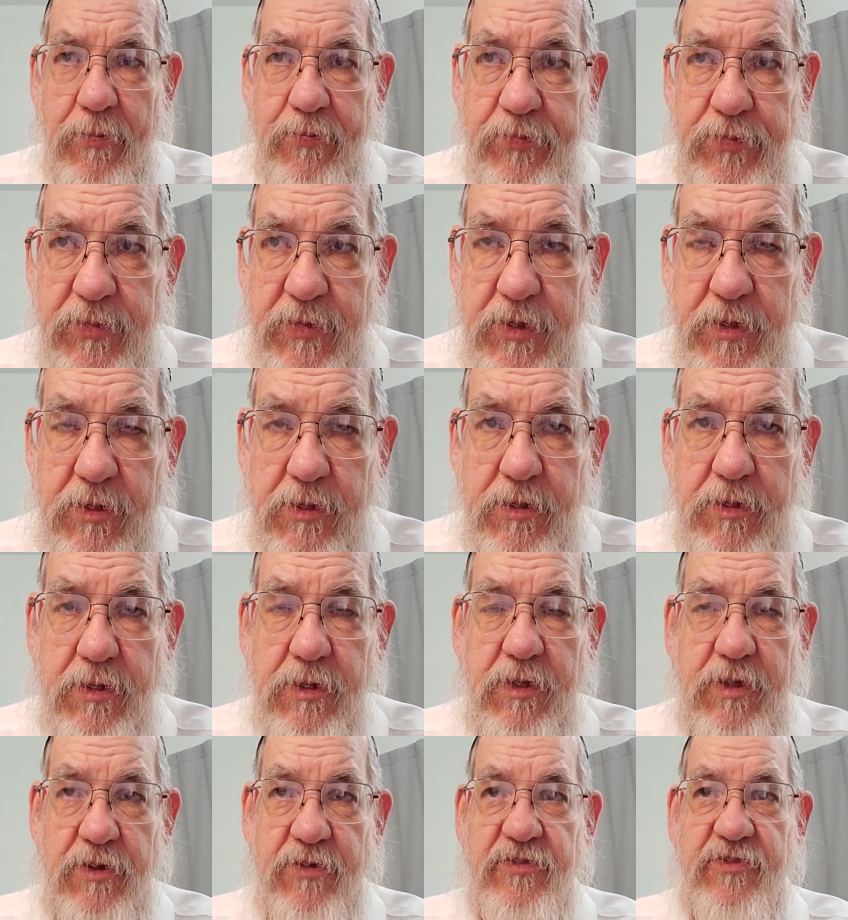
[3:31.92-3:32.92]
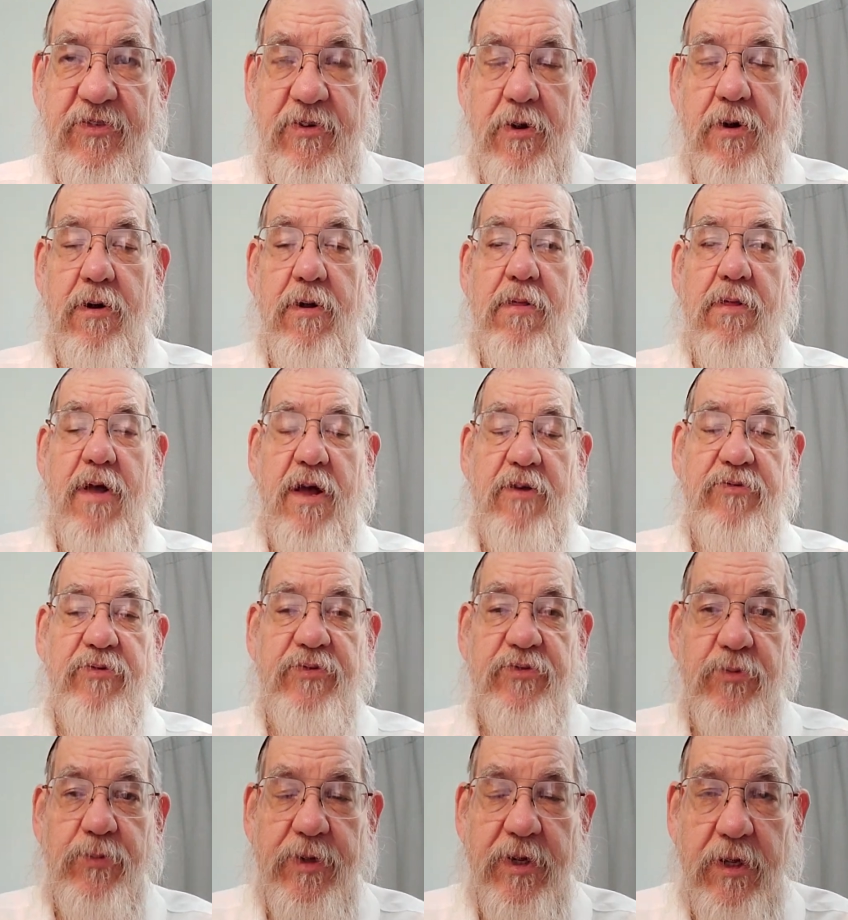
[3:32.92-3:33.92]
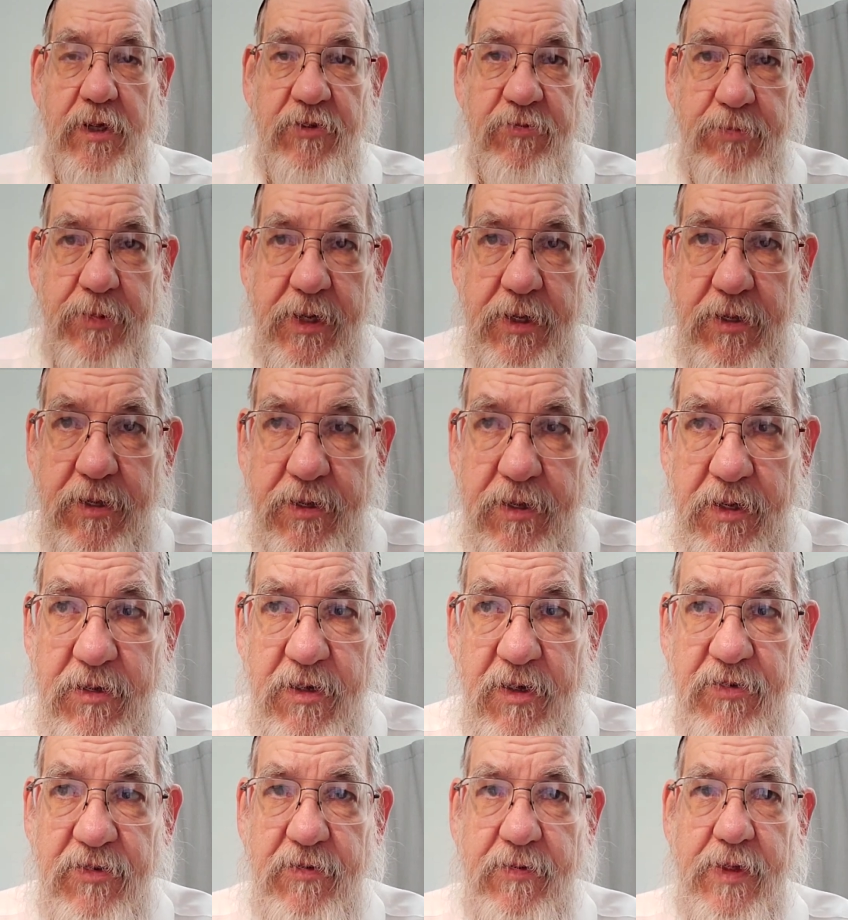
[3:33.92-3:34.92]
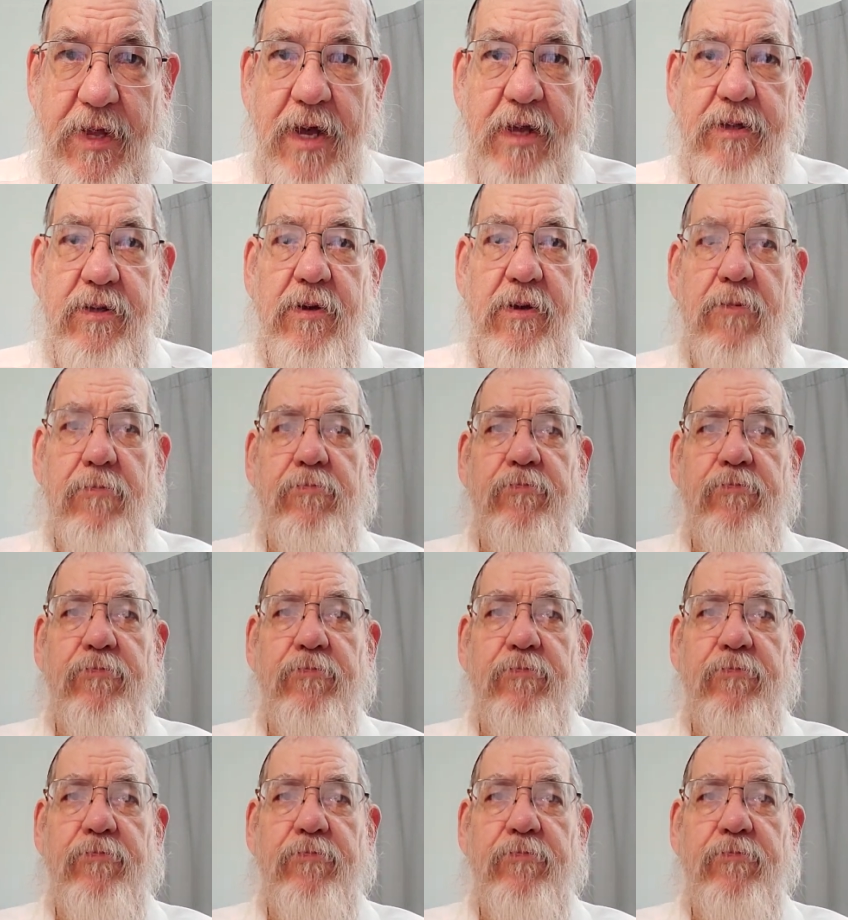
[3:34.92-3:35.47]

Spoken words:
the Yisrael. I will soon explain the details of that.